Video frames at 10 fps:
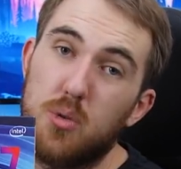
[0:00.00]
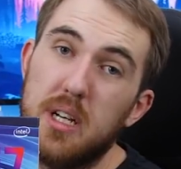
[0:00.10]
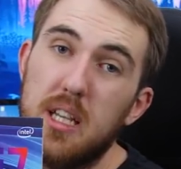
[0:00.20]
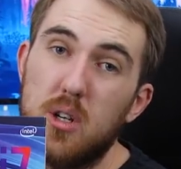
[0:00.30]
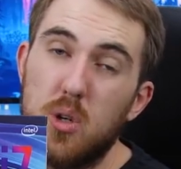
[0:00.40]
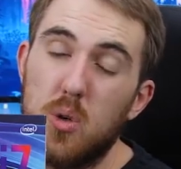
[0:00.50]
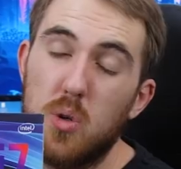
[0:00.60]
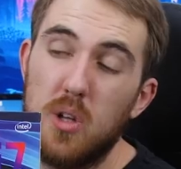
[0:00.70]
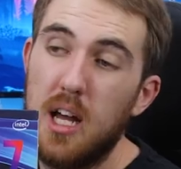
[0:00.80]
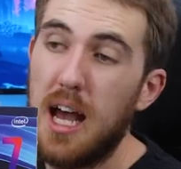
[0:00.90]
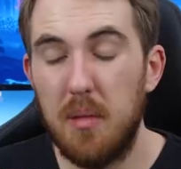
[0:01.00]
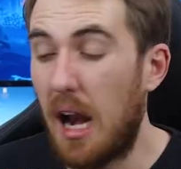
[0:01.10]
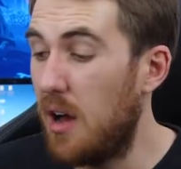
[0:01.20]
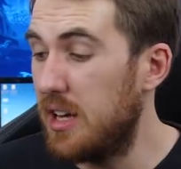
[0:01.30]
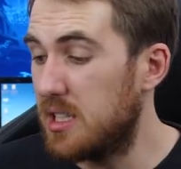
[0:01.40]
really cool. But
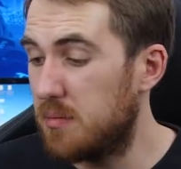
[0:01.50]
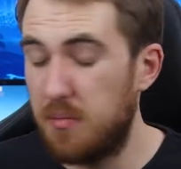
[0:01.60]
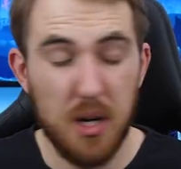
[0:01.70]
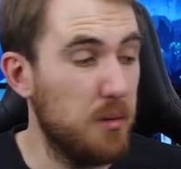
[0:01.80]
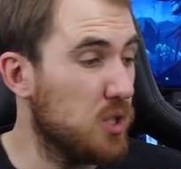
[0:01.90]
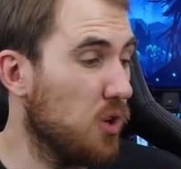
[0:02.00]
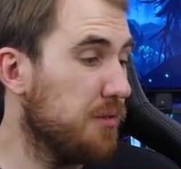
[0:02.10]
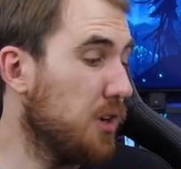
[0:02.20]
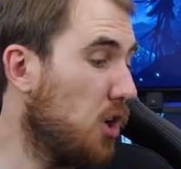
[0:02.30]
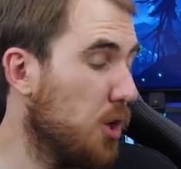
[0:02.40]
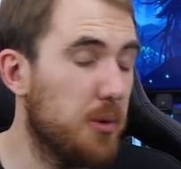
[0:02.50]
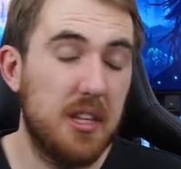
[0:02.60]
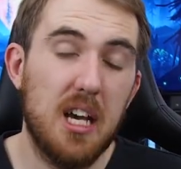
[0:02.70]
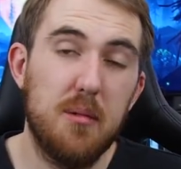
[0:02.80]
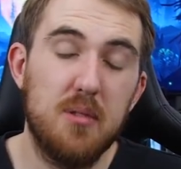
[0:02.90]
uh, that's pretty much all of the hardware
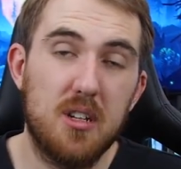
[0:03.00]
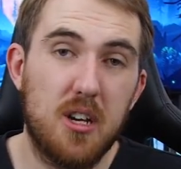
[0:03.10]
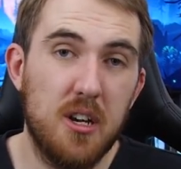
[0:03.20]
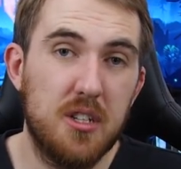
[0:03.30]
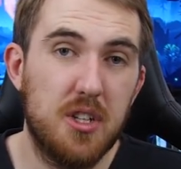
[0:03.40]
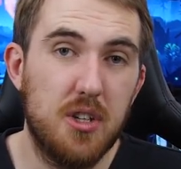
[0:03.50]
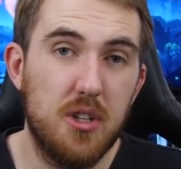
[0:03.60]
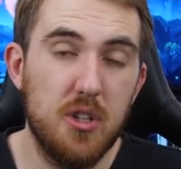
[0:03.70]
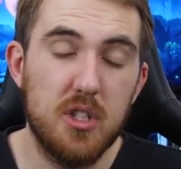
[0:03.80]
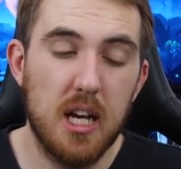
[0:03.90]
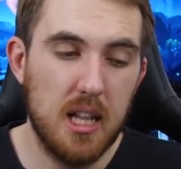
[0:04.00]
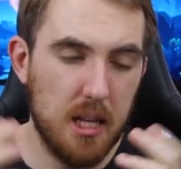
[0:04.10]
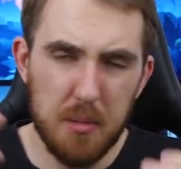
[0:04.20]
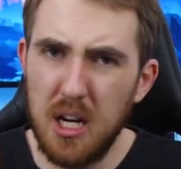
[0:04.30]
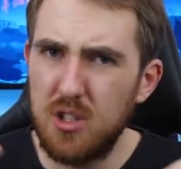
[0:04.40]
that I'm going to use.
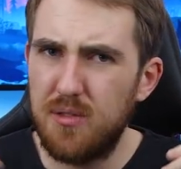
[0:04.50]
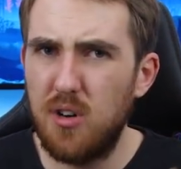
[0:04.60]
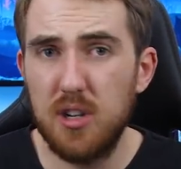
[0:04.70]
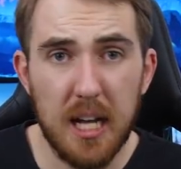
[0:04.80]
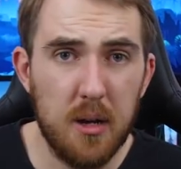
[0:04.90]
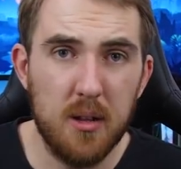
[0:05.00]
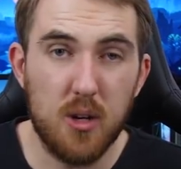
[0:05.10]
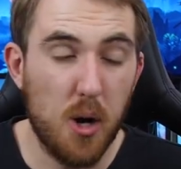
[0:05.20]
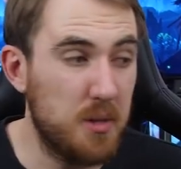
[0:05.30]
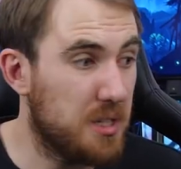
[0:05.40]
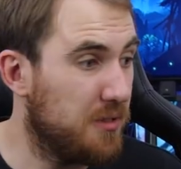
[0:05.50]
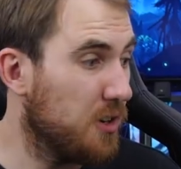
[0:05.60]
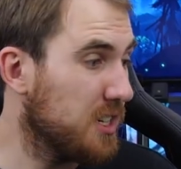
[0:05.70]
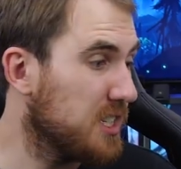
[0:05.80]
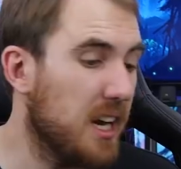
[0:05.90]
Let me know so far down in the comments if
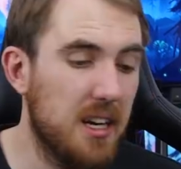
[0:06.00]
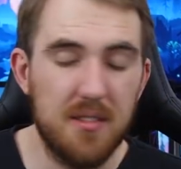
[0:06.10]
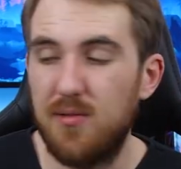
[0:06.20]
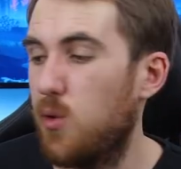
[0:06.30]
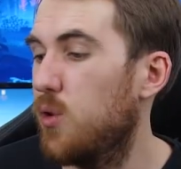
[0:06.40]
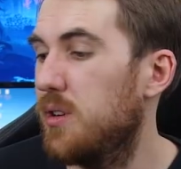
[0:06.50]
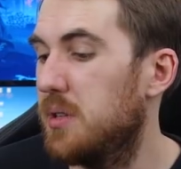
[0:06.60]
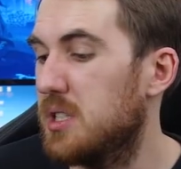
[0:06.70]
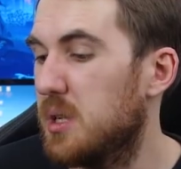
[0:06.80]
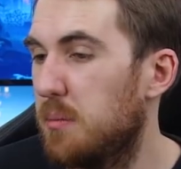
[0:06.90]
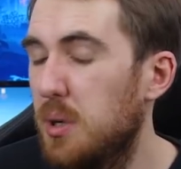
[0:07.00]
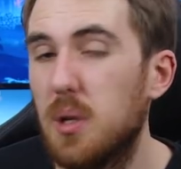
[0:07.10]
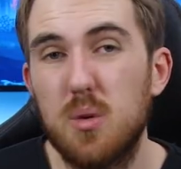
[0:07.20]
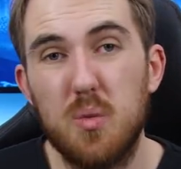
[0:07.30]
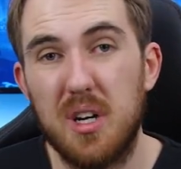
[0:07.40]
you're excited for this
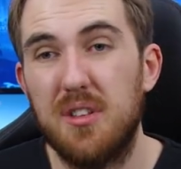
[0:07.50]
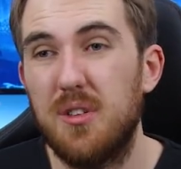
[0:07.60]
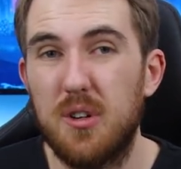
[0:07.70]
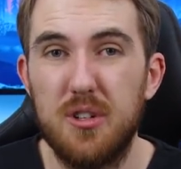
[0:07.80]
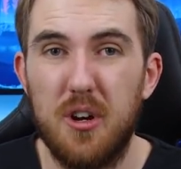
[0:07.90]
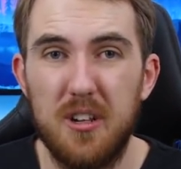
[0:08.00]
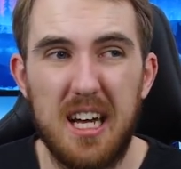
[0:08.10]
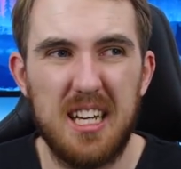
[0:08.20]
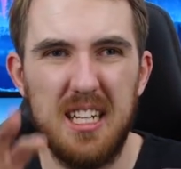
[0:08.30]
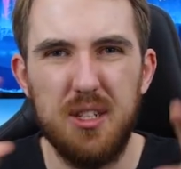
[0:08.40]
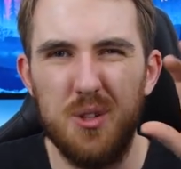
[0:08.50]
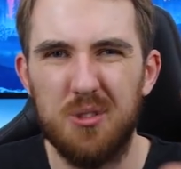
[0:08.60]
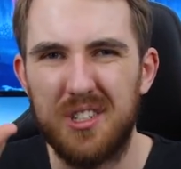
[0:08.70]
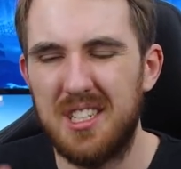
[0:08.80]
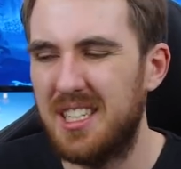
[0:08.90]
build. What are your thoughts on like a
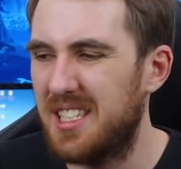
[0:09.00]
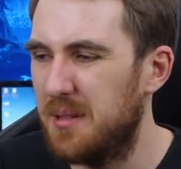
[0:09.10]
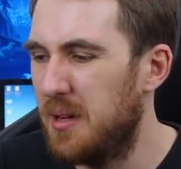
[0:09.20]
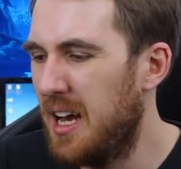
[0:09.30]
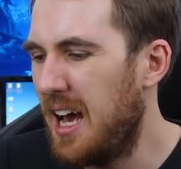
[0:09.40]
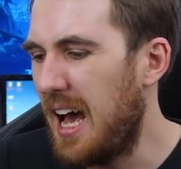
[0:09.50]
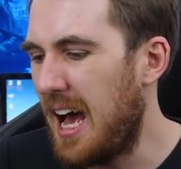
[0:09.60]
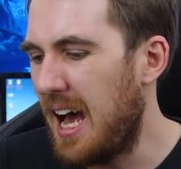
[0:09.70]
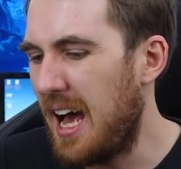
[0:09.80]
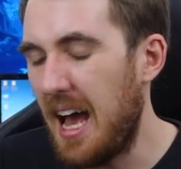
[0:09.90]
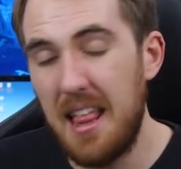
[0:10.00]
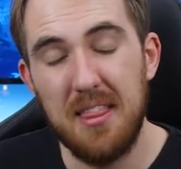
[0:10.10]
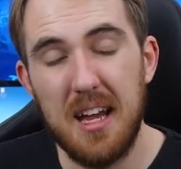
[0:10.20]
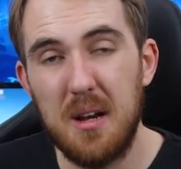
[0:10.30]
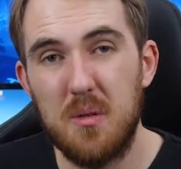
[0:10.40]
dual system? Uh, and
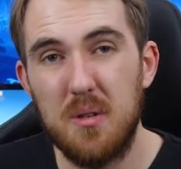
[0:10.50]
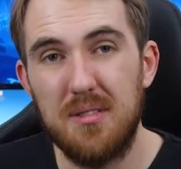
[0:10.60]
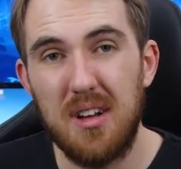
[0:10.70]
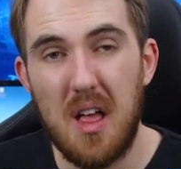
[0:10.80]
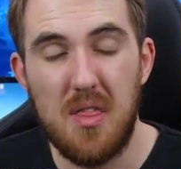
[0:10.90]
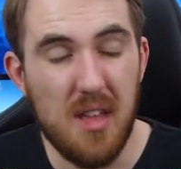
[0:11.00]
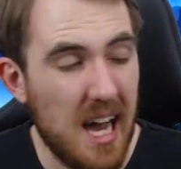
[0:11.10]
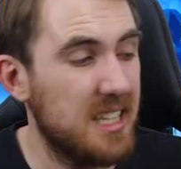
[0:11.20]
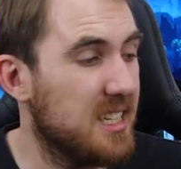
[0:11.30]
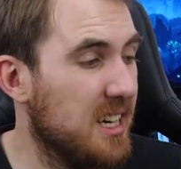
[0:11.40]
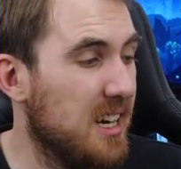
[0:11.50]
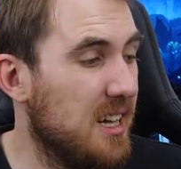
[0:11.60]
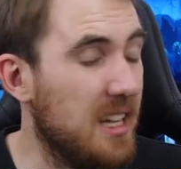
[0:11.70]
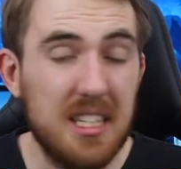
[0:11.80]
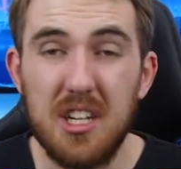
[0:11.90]
then with that,
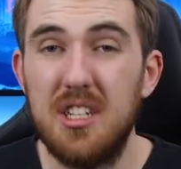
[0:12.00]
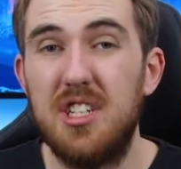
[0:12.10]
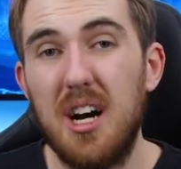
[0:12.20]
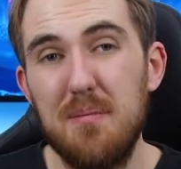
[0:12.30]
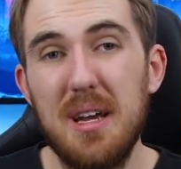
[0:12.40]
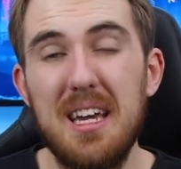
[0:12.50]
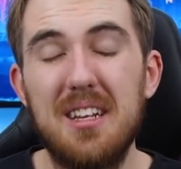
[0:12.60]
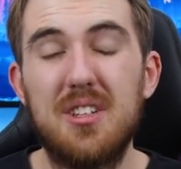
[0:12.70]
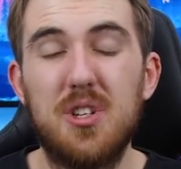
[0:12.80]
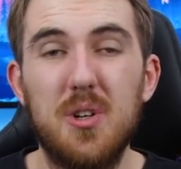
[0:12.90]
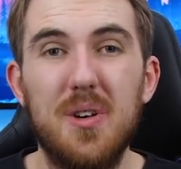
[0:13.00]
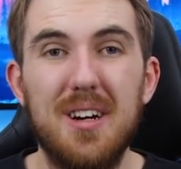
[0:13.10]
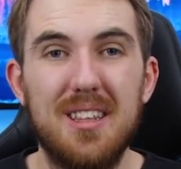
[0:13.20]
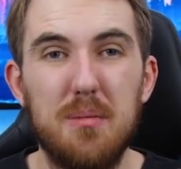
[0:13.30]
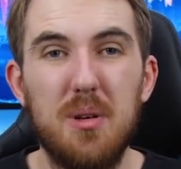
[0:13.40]
let's jump
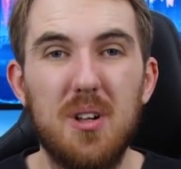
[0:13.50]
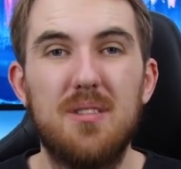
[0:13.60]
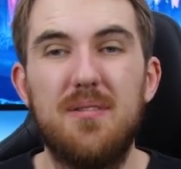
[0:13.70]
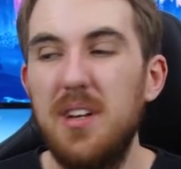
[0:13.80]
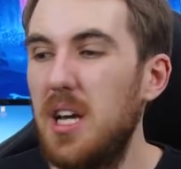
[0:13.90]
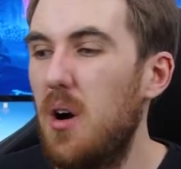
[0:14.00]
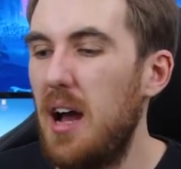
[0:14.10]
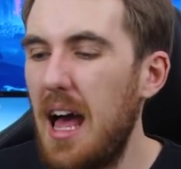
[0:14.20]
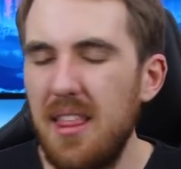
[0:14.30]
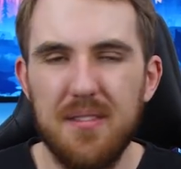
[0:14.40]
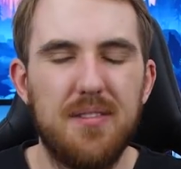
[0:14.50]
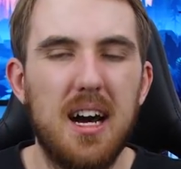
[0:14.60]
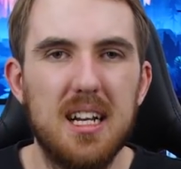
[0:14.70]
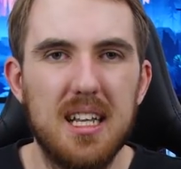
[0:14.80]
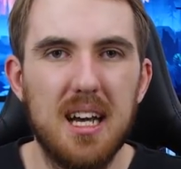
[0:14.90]
into the build video. And then
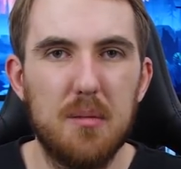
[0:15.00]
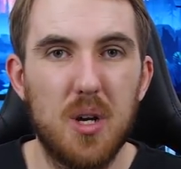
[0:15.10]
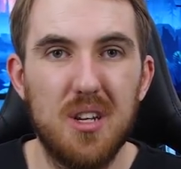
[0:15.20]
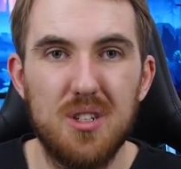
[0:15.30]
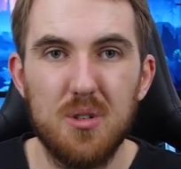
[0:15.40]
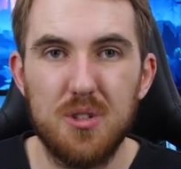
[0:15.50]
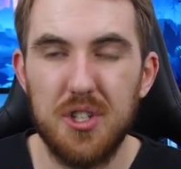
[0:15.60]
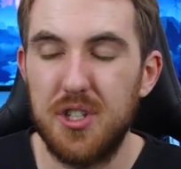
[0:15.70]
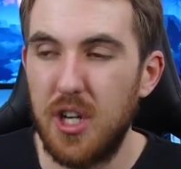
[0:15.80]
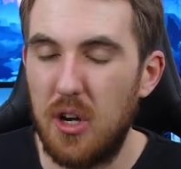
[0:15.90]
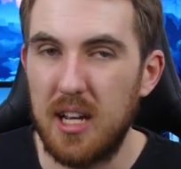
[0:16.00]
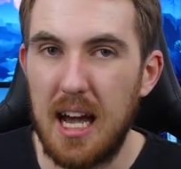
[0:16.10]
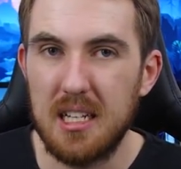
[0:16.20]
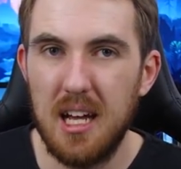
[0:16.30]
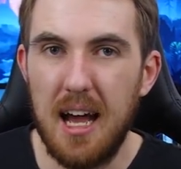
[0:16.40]
finally, I'm going to also show you
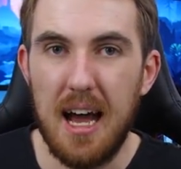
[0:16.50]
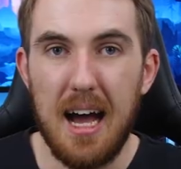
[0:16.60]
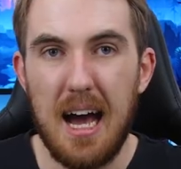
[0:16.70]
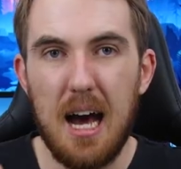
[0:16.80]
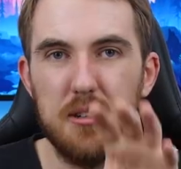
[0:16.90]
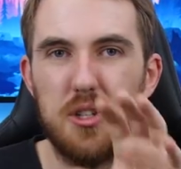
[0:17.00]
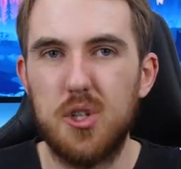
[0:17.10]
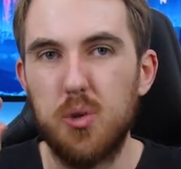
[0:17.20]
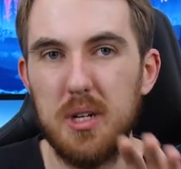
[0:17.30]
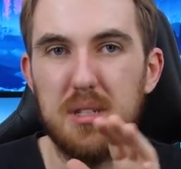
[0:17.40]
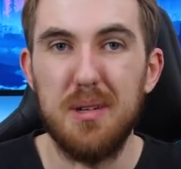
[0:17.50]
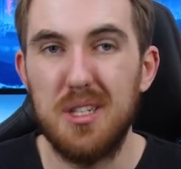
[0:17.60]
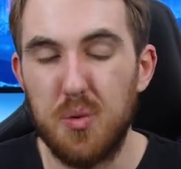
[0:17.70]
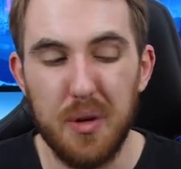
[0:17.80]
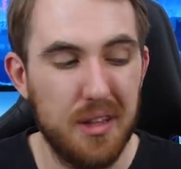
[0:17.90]
guys uh, how to switch
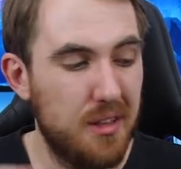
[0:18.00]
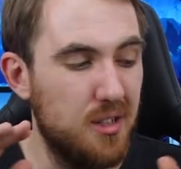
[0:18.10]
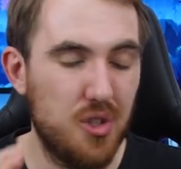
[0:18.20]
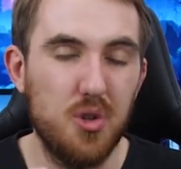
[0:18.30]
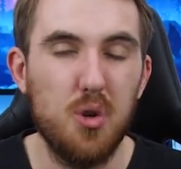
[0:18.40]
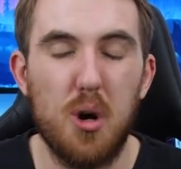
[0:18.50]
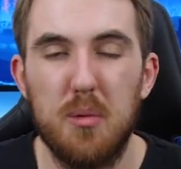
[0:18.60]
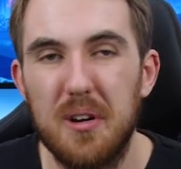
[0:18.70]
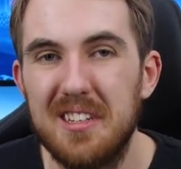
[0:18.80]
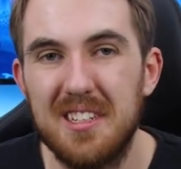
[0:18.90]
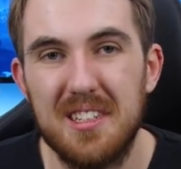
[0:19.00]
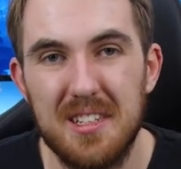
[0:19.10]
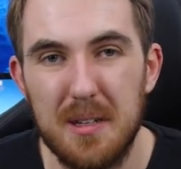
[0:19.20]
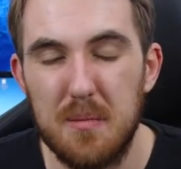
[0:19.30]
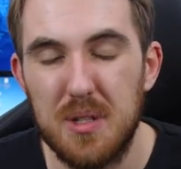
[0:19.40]
between the two operating
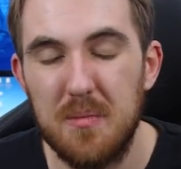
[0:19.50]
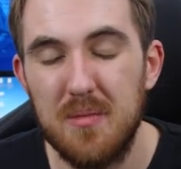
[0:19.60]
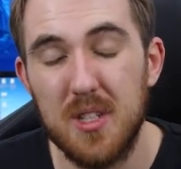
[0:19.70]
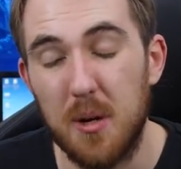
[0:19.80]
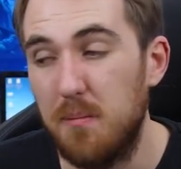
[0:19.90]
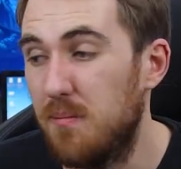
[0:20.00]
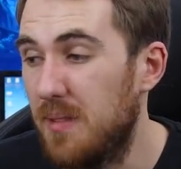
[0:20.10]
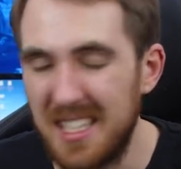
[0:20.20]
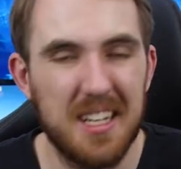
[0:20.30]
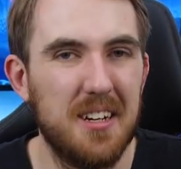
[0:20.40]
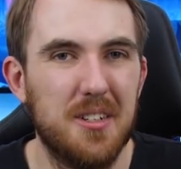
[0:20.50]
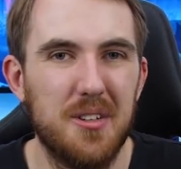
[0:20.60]
systems. So let's get into